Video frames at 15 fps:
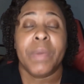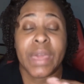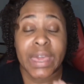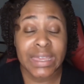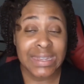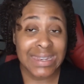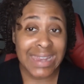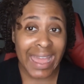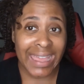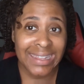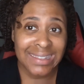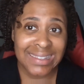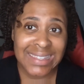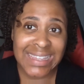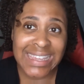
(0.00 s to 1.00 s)
In
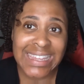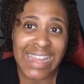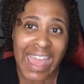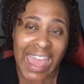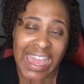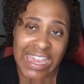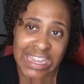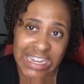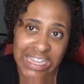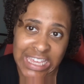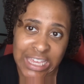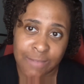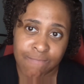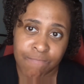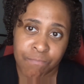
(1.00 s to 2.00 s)

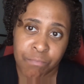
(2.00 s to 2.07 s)
1980,